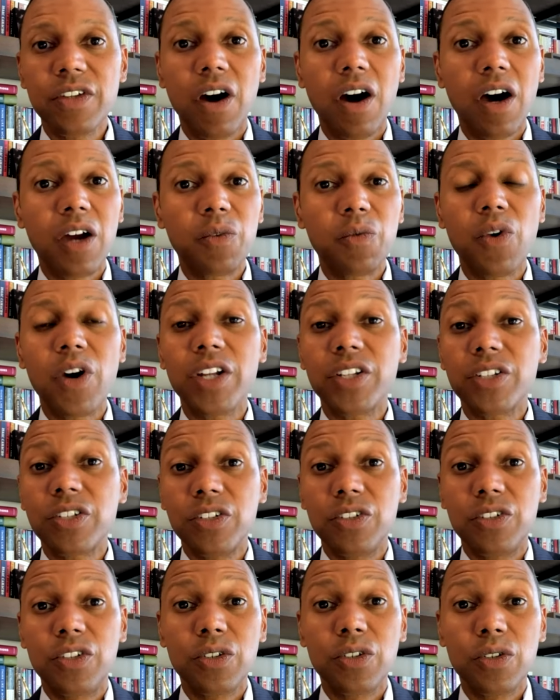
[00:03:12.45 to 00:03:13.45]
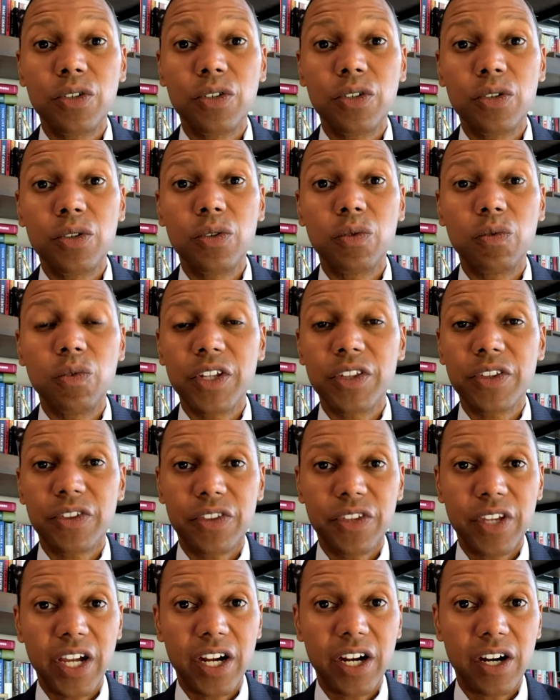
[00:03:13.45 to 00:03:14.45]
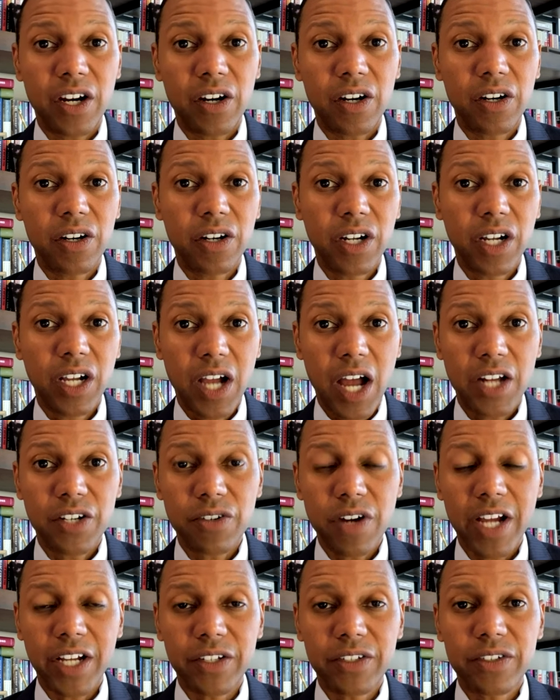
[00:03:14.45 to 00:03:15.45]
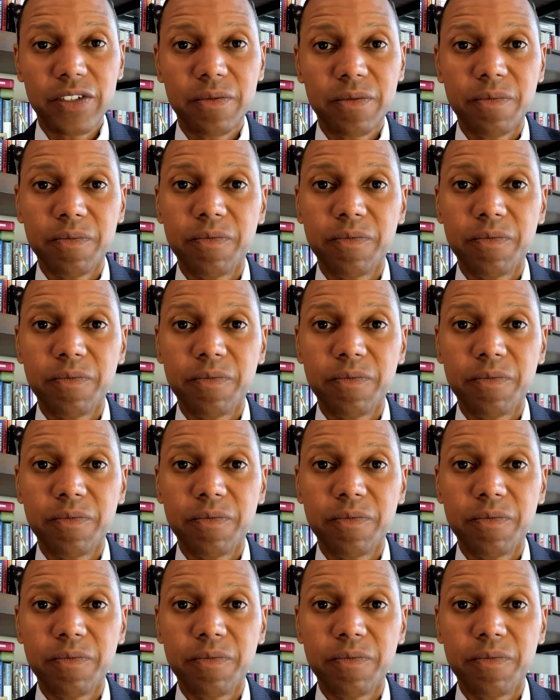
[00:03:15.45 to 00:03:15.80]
on what to do with their contracts.